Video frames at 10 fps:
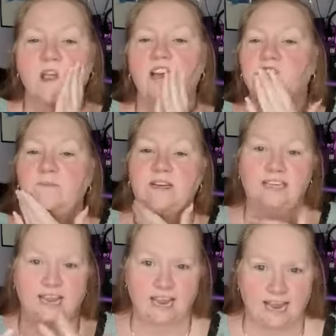I do my
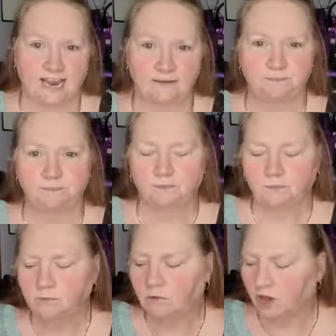skincare.
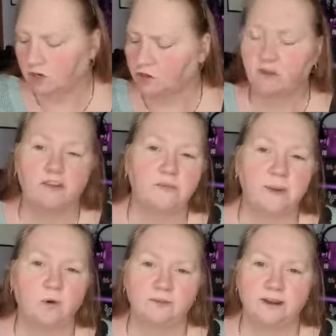If you've
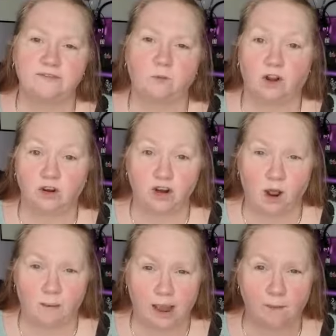been watching me for a while, you know
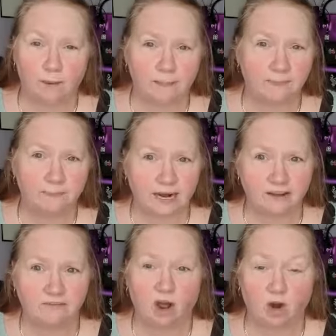I'm a big
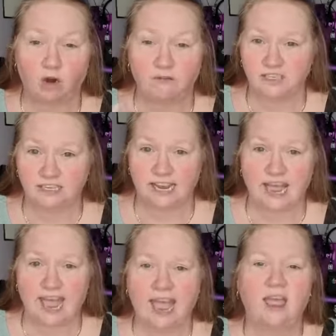believer of
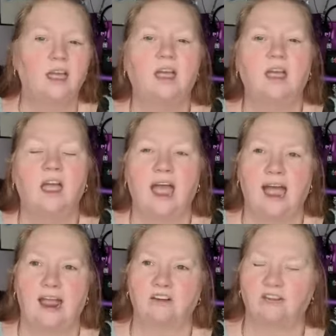skincare.
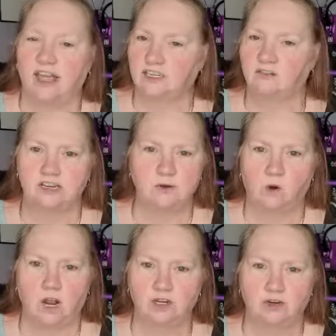And that's the reason
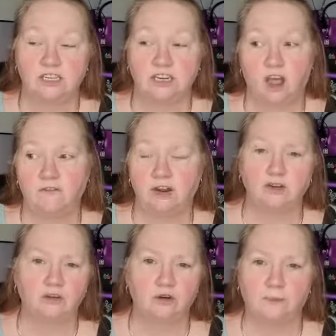why I joined. So hopefully
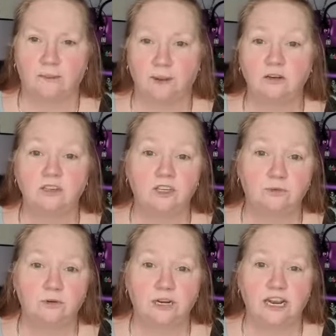you saw my post
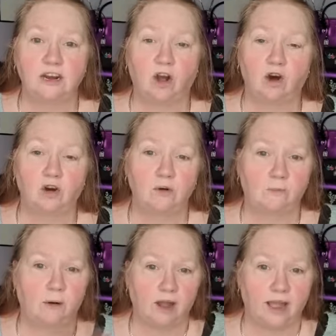this morning on
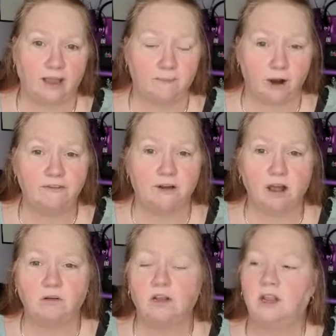my
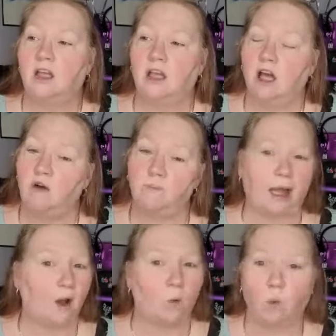profile
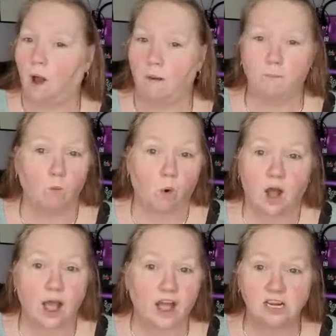about
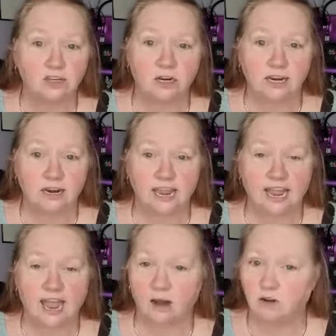why I joined
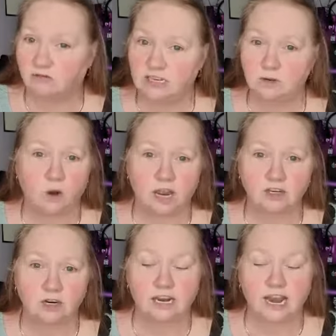Unique and the reason why I
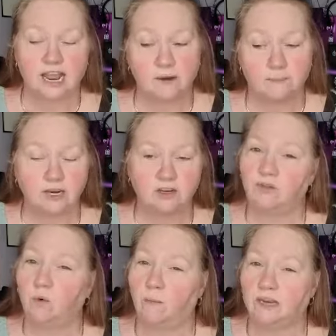joined Unique and the picture
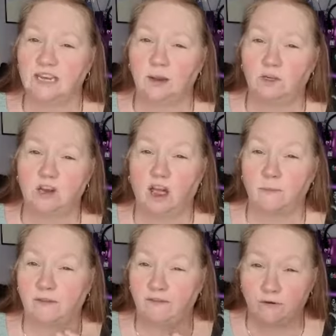of what my skin was
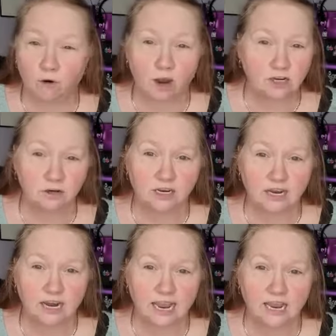like before I joined
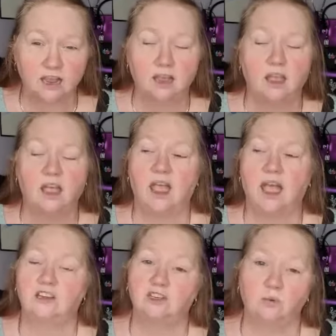Unique
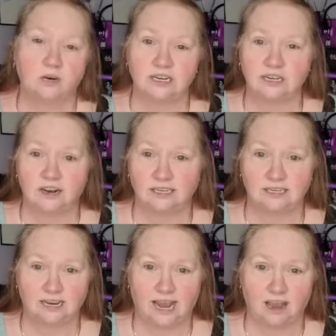to what it's like
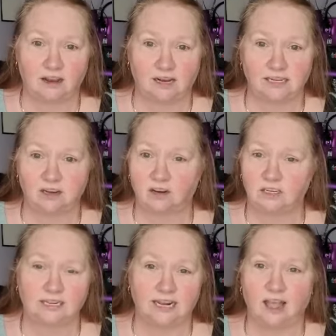today, guys.
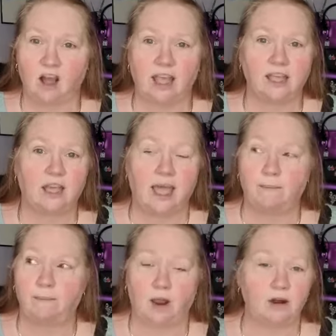Honestly, I
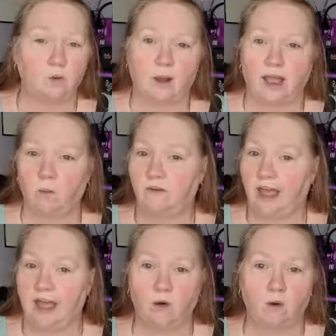am blown away with
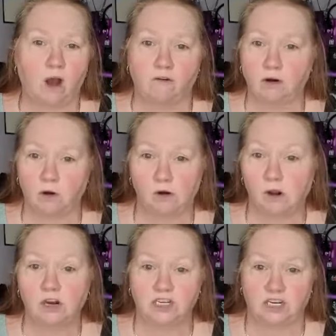how our
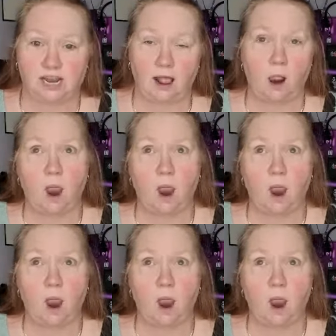urology...